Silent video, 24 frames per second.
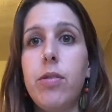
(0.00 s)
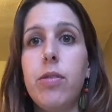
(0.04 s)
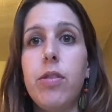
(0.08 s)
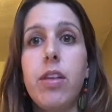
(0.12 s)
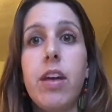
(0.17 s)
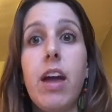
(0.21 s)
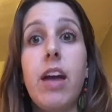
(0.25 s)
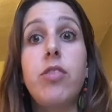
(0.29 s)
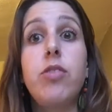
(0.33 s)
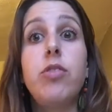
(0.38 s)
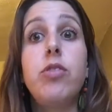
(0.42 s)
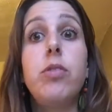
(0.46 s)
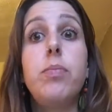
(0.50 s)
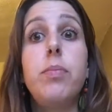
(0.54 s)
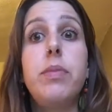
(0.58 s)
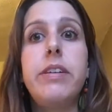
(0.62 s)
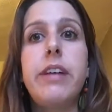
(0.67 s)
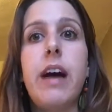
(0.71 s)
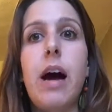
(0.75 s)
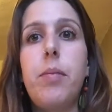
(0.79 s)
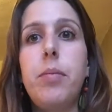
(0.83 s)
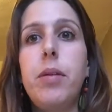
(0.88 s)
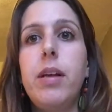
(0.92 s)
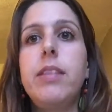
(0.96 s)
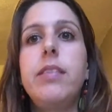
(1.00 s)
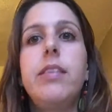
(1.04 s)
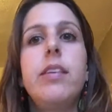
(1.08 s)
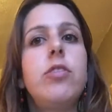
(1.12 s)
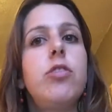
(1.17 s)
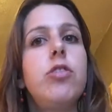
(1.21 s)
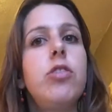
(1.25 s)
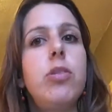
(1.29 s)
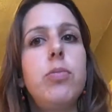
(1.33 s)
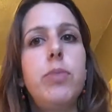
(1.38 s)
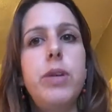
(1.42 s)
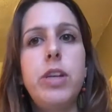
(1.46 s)
or the estrogen metabolites, the
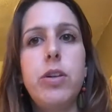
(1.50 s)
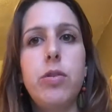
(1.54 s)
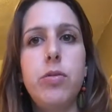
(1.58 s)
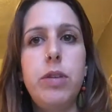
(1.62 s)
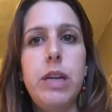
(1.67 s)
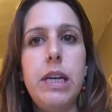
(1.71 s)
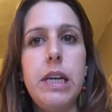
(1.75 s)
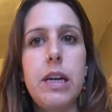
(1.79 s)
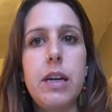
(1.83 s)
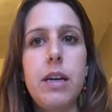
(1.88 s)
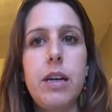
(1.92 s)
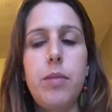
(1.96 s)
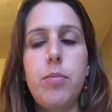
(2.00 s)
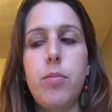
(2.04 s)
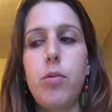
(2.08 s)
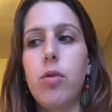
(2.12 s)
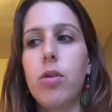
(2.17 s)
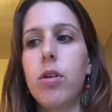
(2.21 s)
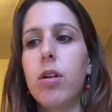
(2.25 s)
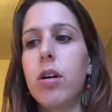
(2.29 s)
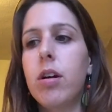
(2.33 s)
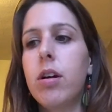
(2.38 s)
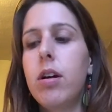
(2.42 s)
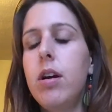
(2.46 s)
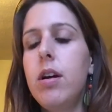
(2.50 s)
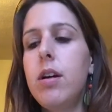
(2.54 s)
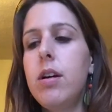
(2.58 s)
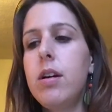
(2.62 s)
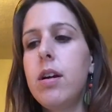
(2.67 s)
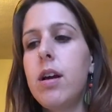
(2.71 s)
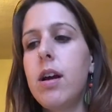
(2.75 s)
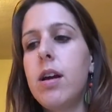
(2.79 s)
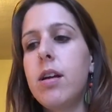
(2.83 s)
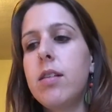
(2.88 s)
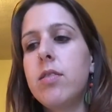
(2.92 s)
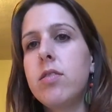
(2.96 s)
estrogen we don't need anymore.
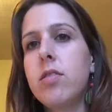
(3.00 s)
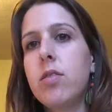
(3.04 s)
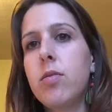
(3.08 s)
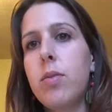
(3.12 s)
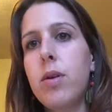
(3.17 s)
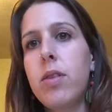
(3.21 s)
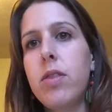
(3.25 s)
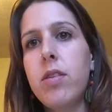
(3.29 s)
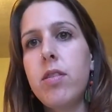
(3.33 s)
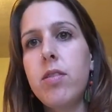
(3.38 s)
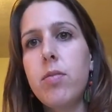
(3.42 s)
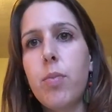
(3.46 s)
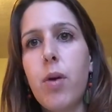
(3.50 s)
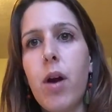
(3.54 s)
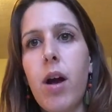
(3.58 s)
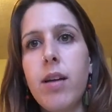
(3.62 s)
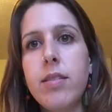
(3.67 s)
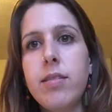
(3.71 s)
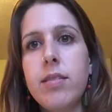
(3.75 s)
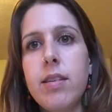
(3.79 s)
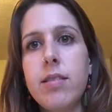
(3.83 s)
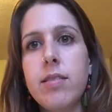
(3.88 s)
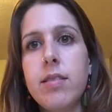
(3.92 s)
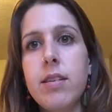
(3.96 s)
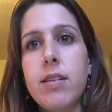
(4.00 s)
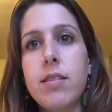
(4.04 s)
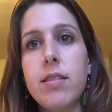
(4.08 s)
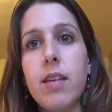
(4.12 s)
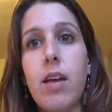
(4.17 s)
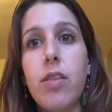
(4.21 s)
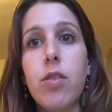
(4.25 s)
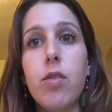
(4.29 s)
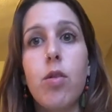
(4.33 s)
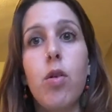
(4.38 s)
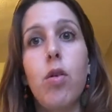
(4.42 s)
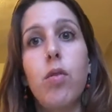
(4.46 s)
And so when this process is
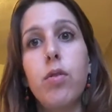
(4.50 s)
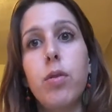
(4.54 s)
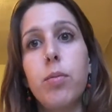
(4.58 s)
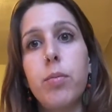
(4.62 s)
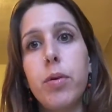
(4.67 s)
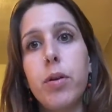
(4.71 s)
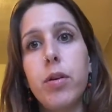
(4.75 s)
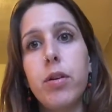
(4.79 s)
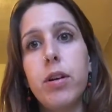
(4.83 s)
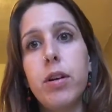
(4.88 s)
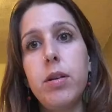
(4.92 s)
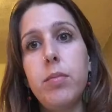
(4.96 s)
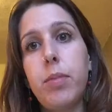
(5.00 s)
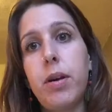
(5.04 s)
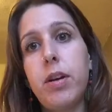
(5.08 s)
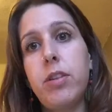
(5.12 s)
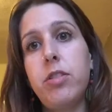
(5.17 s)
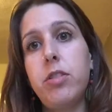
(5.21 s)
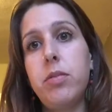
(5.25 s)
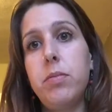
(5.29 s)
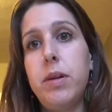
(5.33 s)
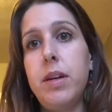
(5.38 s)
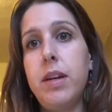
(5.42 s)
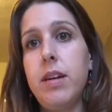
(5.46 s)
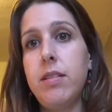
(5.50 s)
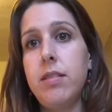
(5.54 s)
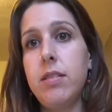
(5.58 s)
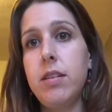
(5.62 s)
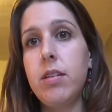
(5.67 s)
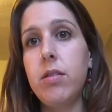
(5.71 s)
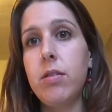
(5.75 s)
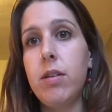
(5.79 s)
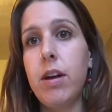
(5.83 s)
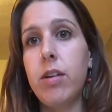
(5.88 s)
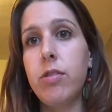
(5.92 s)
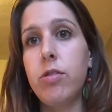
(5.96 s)
either overburdened by too many
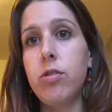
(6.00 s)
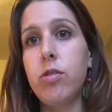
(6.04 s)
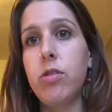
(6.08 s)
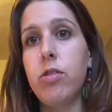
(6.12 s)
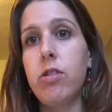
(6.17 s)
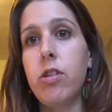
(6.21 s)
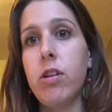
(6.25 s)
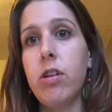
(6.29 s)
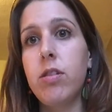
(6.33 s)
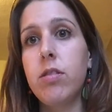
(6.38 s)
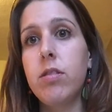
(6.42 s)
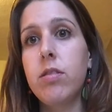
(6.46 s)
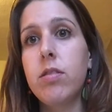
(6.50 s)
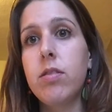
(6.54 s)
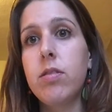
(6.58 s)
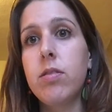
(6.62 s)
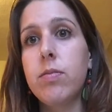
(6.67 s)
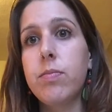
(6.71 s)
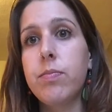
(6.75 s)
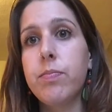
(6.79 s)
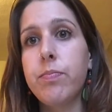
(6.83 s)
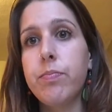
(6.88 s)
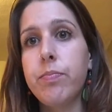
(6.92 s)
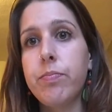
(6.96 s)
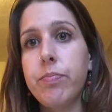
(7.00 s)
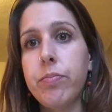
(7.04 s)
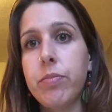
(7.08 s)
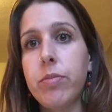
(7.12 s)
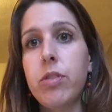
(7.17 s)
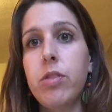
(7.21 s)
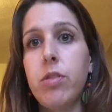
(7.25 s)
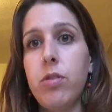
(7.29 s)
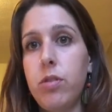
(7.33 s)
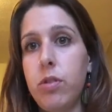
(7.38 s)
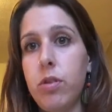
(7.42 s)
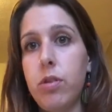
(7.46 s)
xenoestrogens,
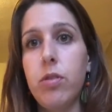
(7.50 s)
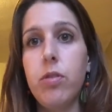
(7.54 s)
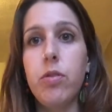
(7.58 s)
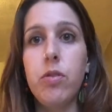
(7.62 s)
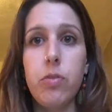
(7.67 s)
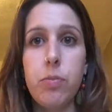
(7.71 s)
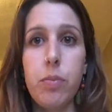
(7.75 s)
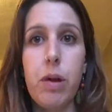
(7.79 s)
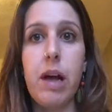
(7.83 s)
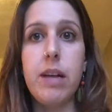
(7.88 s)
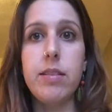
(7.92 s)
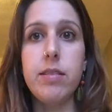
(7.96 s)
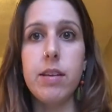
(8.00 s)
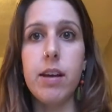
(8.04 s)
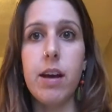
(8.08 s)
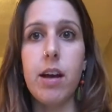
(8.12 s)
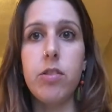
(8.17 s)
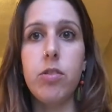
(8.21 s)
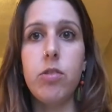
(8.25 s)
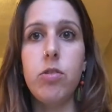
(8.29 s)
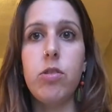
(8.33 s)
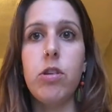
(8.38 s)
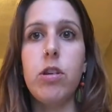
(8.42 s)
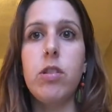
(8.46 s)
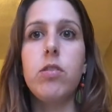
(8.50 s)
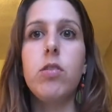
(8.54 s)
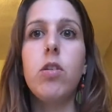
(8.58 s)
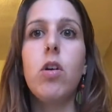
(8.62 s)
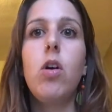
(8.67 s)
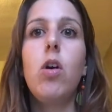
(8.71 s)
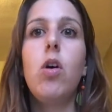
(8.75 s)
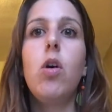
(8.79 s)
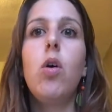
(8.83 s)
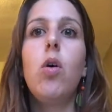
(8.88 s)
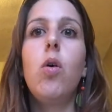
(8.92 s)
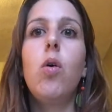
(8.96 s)
so these plastic estrogens,
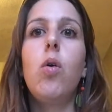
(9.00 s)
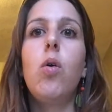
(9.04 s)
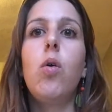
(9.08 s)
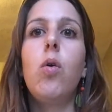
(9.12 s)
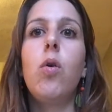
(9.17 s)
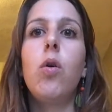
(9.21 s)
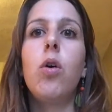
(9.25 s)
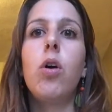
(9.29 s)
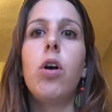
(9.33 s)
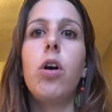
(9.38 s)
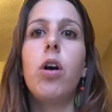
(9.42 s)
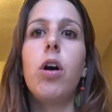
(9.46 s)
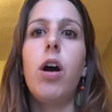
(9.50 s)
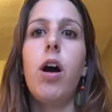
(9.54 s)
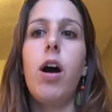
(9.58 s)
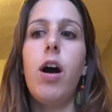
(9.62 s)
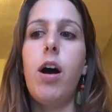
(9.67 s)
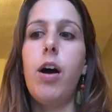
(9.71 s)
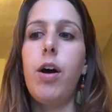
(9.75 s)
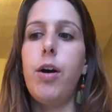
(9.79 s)
or